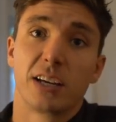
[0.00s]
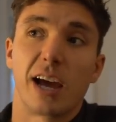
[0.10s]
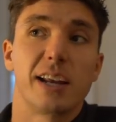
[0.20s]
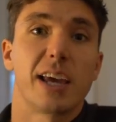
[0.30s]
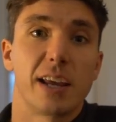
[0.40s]

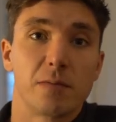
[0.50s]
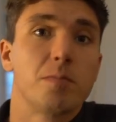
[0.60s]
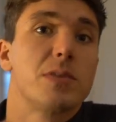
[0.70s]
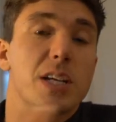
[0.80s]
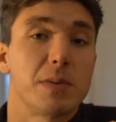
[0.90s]
And again,
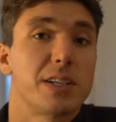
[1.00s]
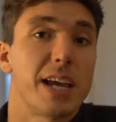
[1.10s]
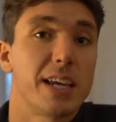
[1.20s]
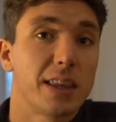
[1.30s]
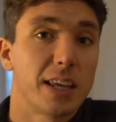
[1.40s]
it seemed like
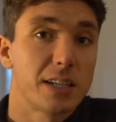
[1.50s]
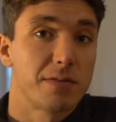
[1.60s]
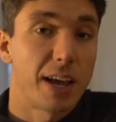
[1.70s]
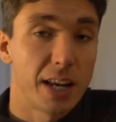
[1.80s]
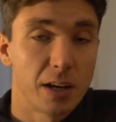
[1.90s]
taking things to
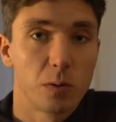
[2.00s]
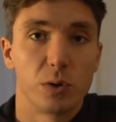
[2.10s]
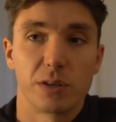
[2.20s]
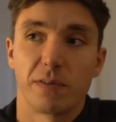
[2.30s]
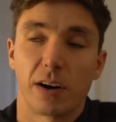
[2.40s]
failure
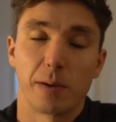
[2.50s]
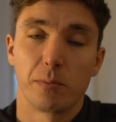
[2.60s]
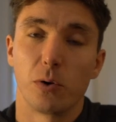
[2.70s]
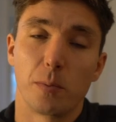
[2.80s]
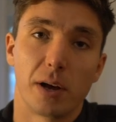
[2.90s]
was a very
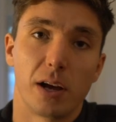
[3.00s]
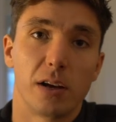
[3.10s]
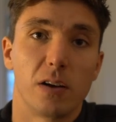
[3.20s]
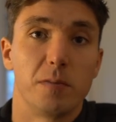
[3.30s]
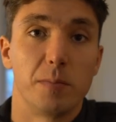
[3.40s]
important
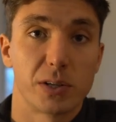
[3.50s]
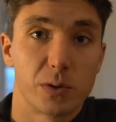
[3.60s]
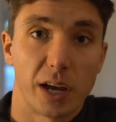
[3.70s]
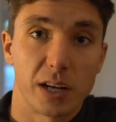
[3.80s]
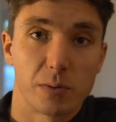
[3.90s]
part of muscle
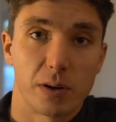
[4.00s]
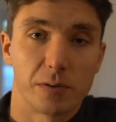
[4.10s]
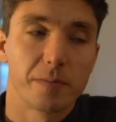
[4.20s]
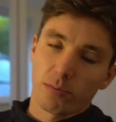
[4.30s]
gain as well.